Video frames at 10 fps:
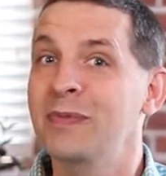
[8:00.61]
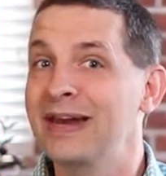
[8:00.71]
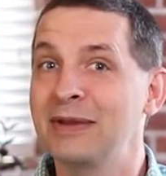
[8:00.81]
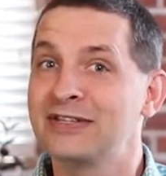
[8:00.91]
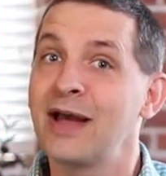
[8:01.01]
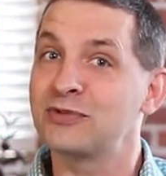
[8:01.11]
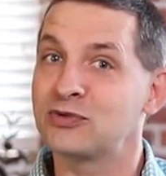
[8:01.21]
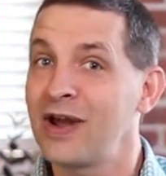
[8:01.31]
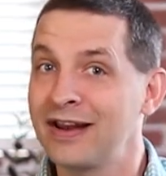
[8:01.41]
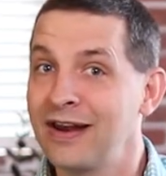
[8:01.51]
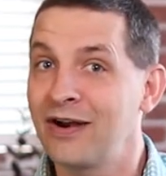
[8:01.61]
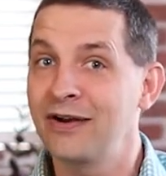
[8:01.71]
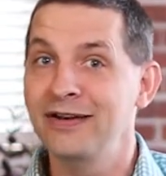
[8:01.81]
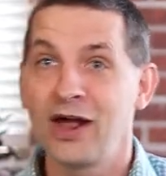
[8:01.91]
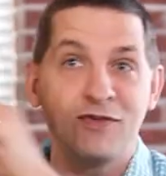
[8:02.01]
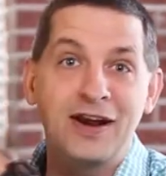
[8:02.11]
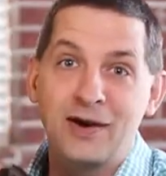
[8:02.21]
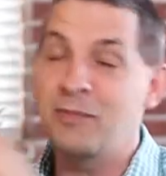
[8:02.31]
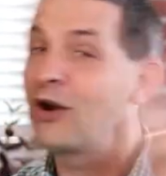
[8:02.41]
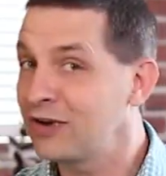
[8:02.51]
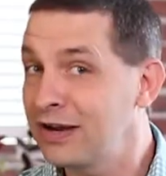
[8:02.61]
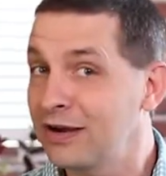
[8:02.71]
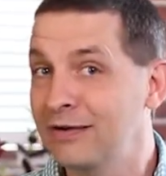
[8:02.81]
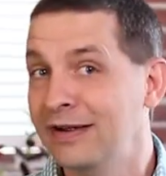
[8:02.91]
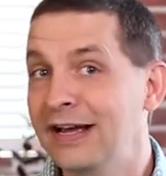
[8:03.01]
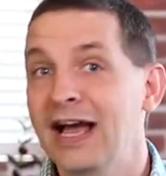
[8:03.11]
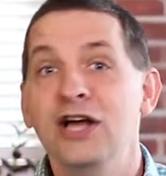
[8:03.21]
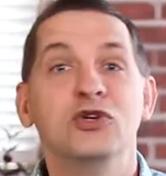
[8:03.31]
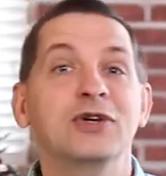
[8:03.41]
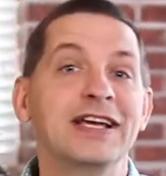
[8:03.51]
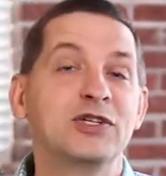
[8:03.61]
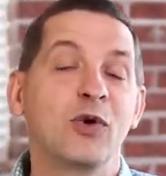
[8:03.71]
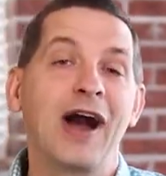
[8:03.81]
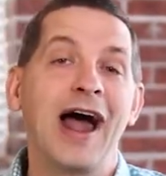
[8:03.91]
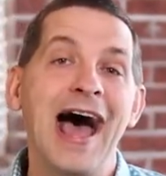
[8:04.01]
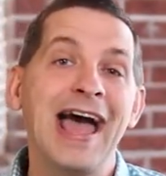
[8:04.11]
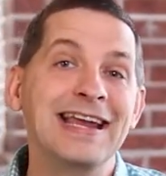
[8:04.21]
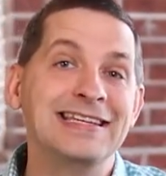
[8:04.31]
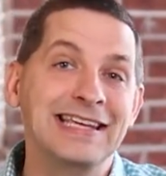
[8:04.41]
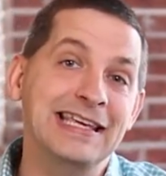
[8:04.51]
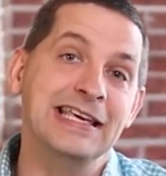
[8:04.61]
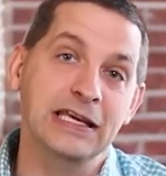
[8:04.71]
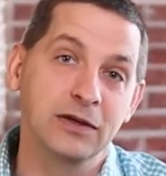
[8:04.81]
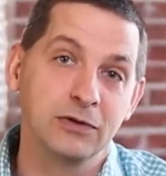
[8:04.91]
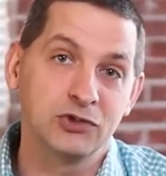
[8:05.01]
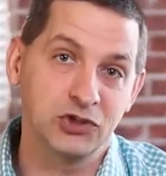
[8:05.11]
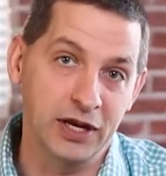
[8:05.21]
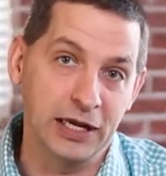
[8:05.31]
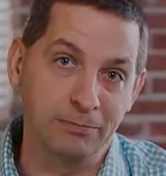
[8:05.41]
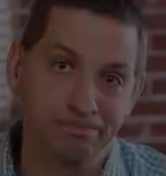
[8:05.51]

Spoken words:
many, many times is right here, not over here, but over here, to get to our high D study.